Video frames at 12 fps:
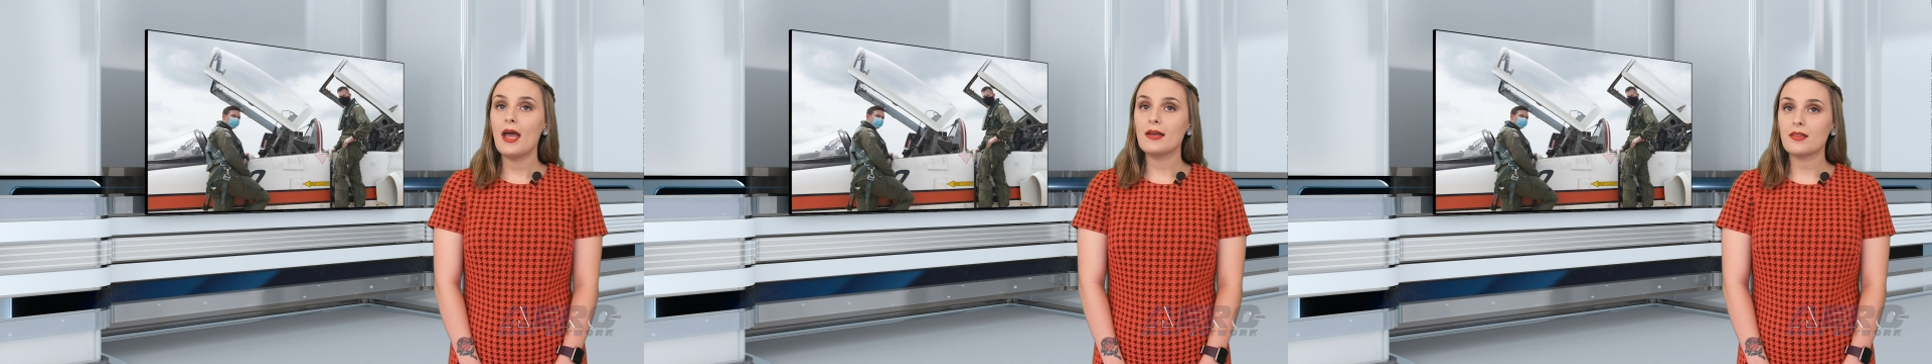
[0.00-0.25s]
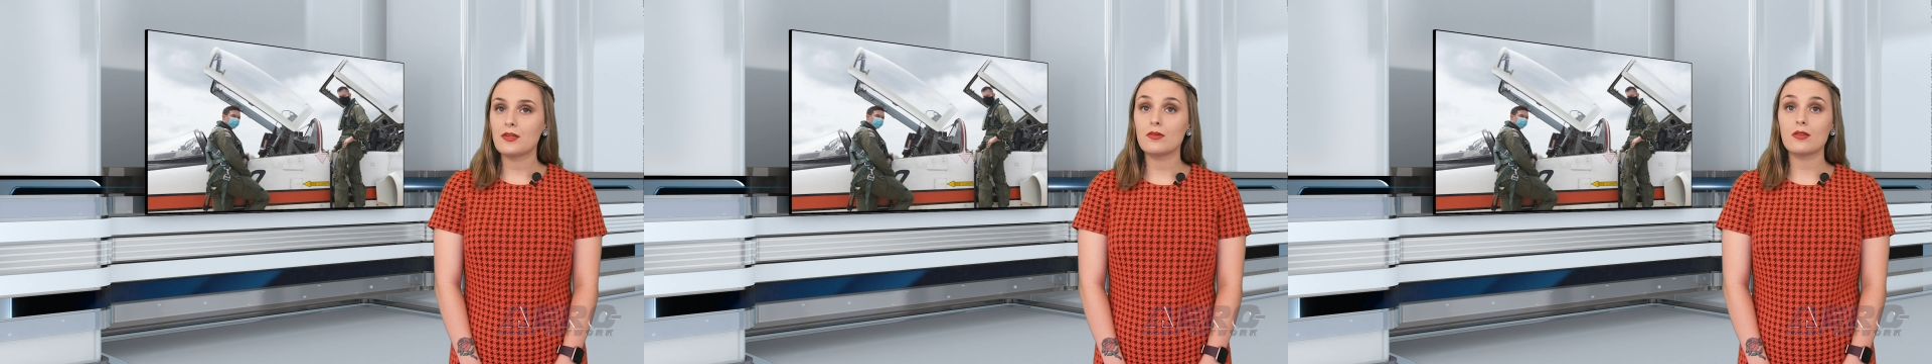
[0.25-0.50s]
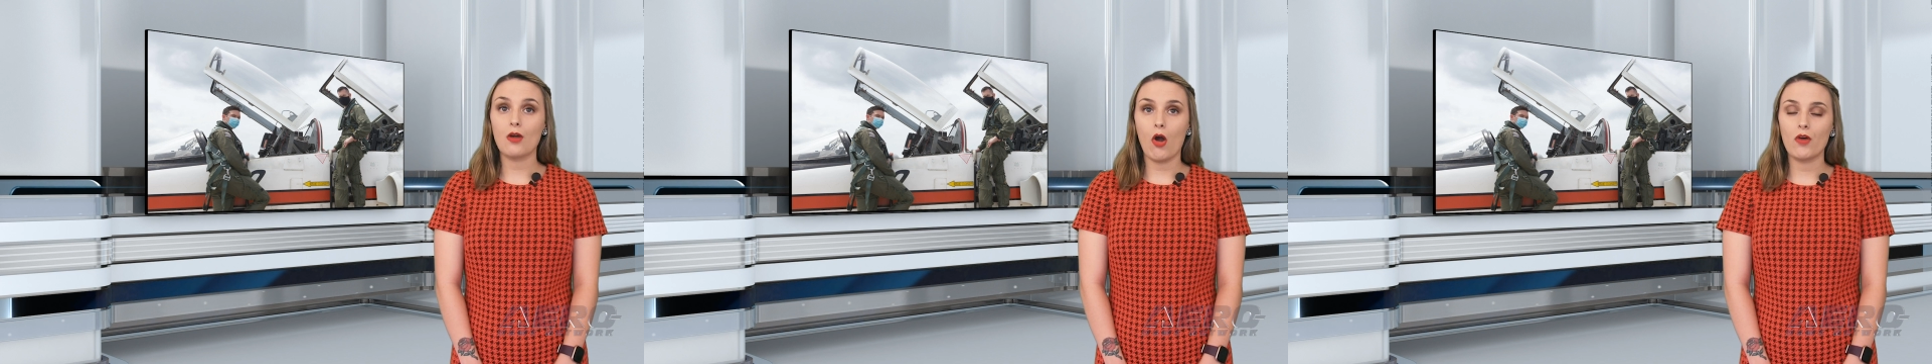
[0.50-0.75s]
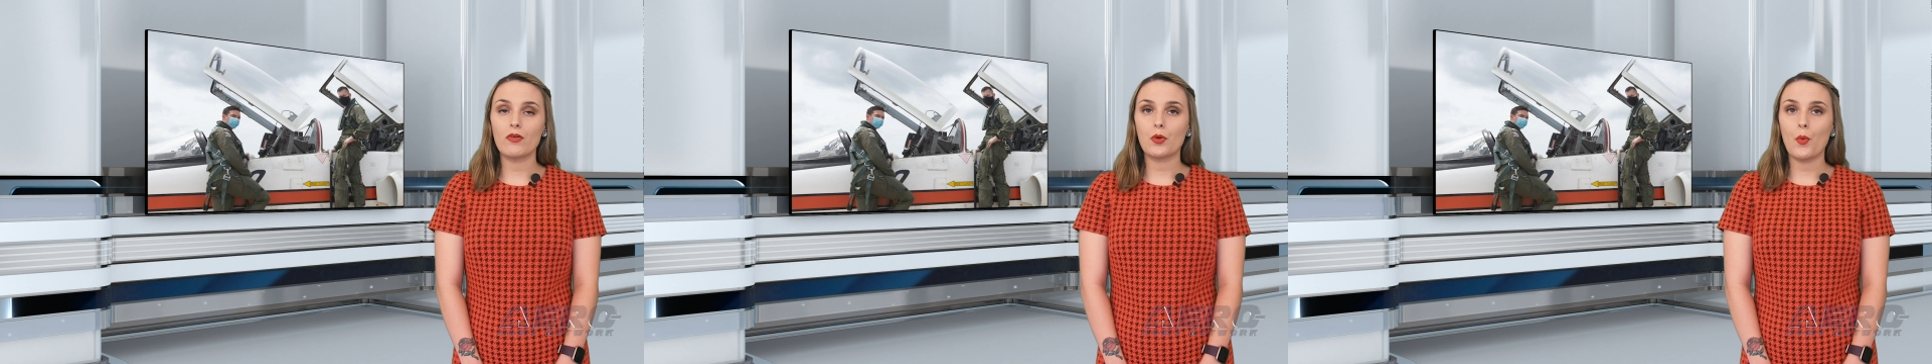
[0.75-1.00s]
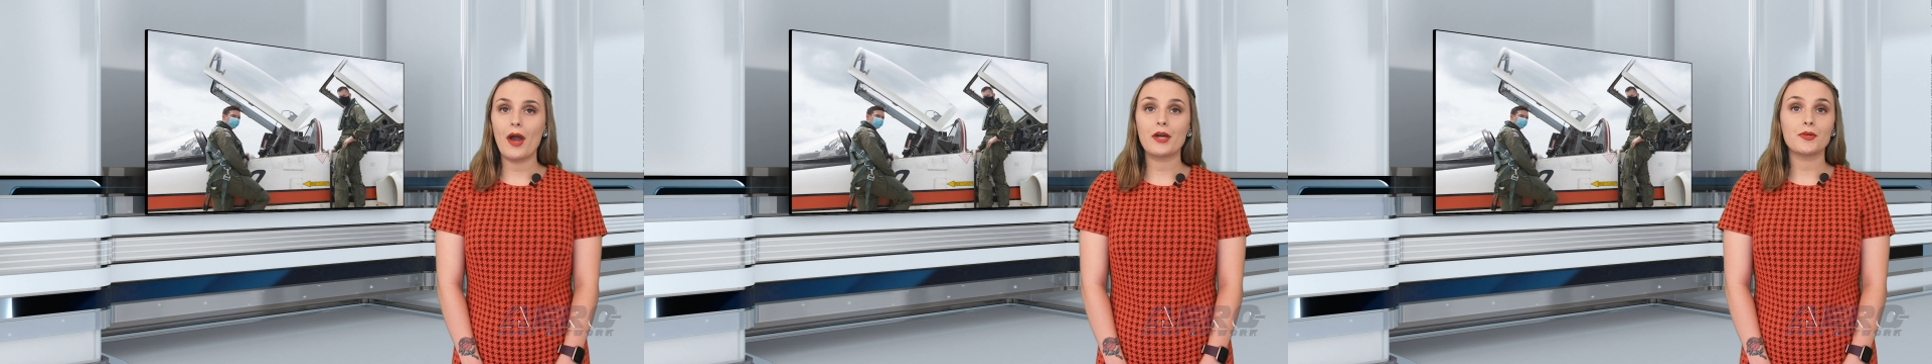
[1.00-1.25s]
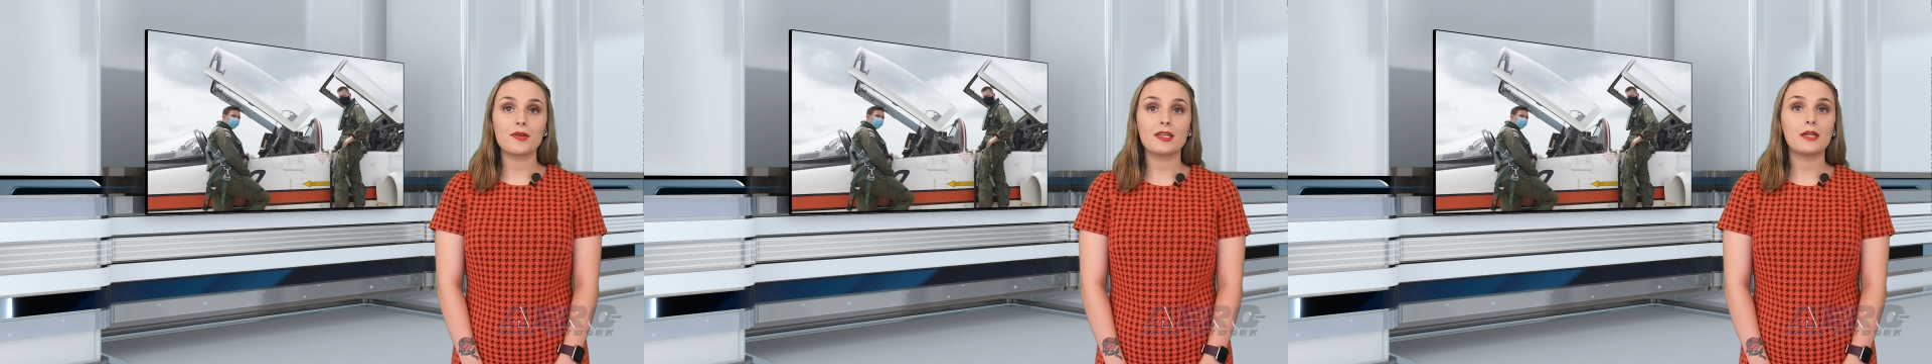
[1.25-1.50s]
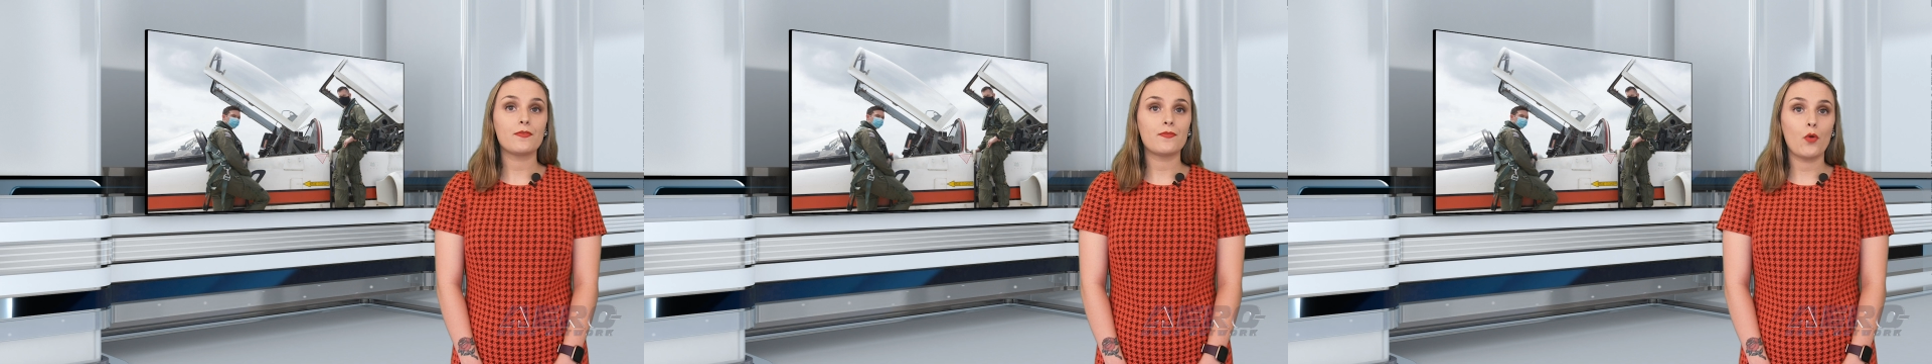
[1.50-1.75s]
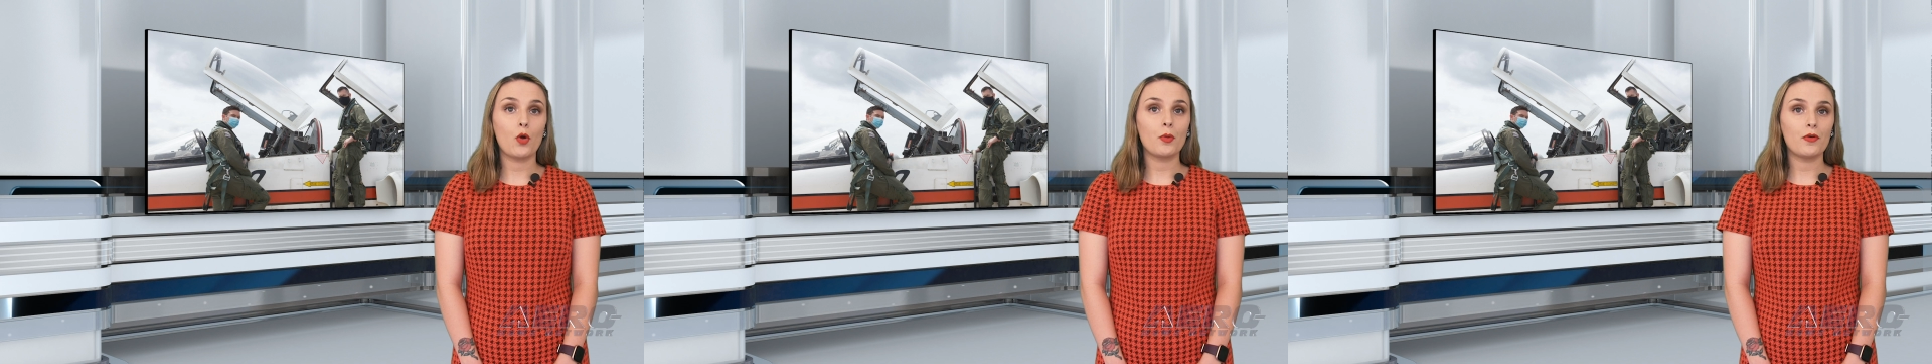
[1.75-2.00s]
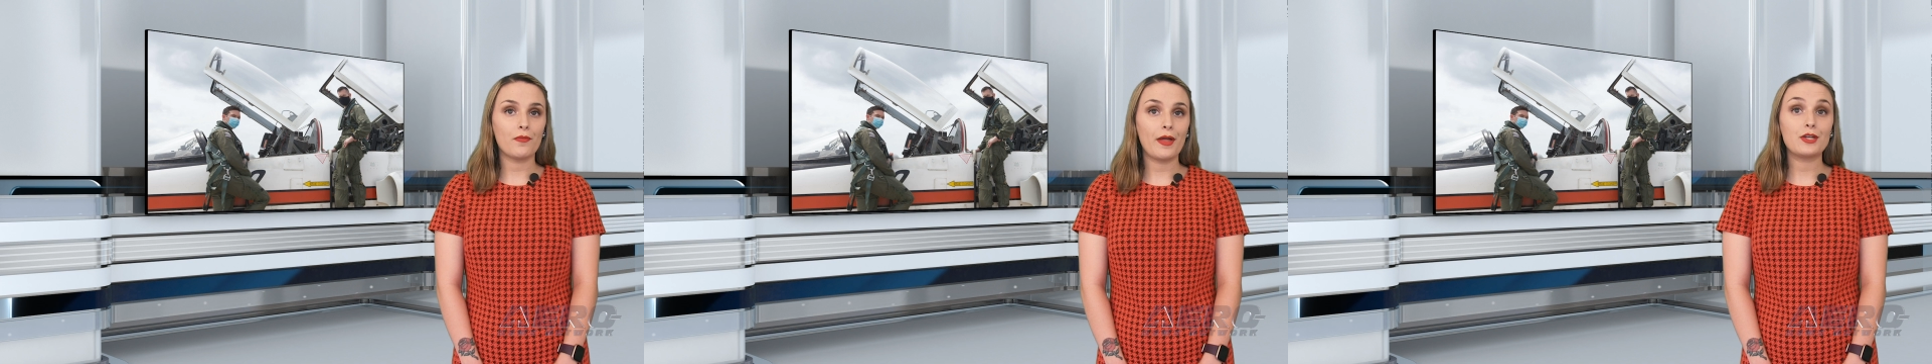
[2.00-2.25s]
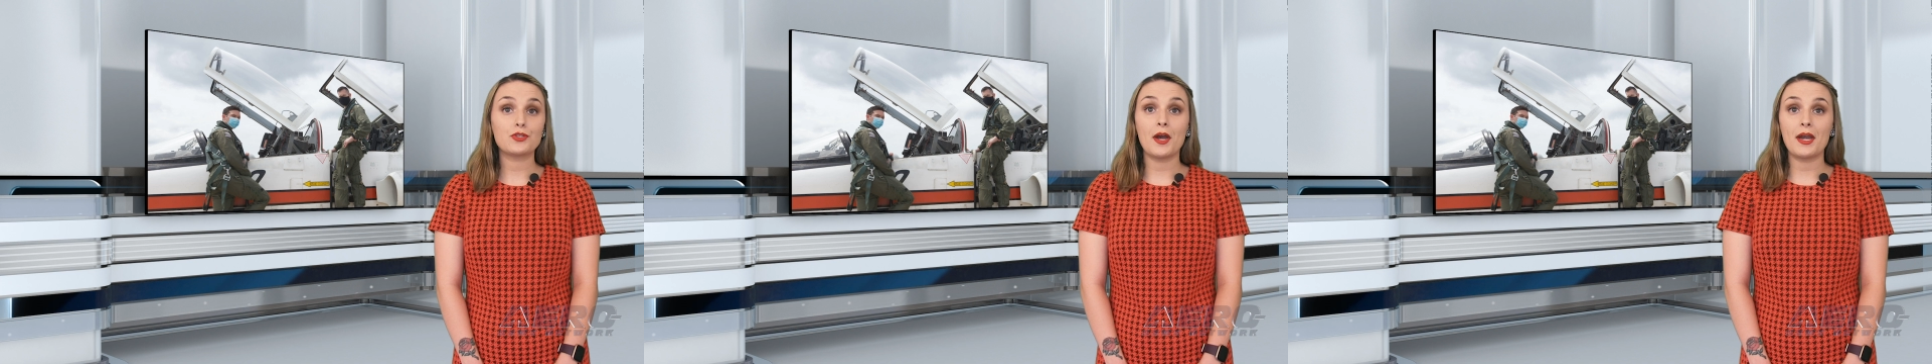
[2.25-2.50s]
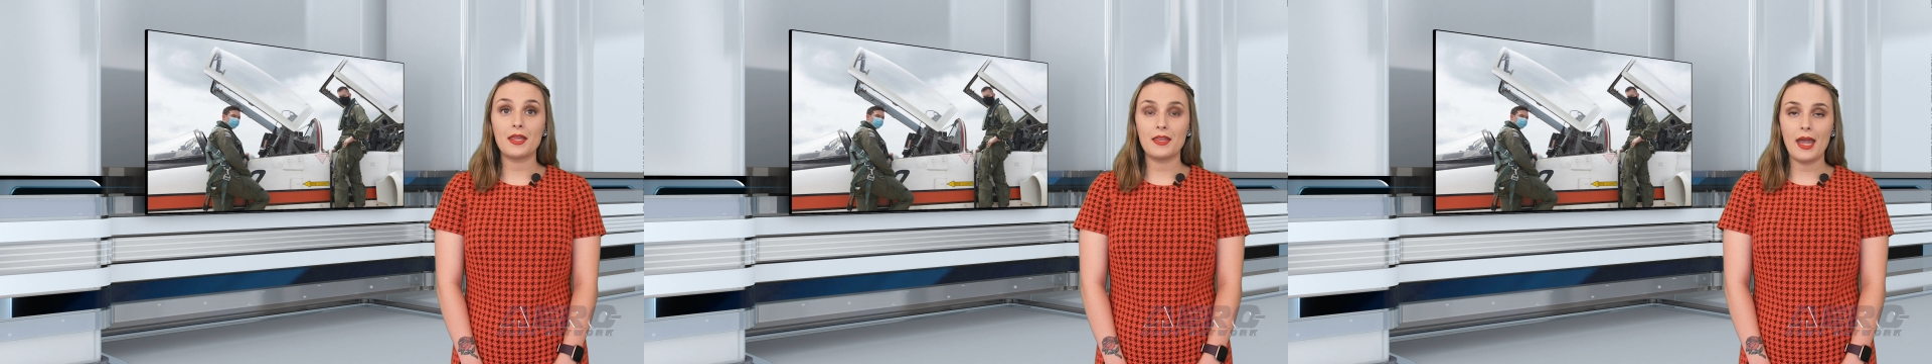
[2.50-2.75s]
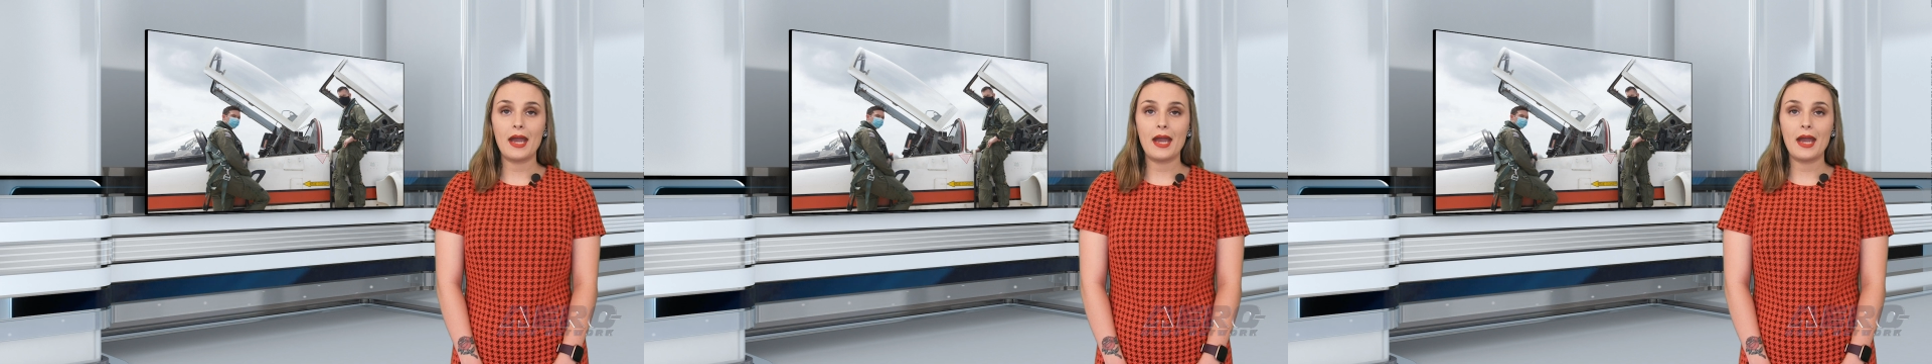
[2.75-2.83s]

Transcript: and students are required to receive formal flight training in the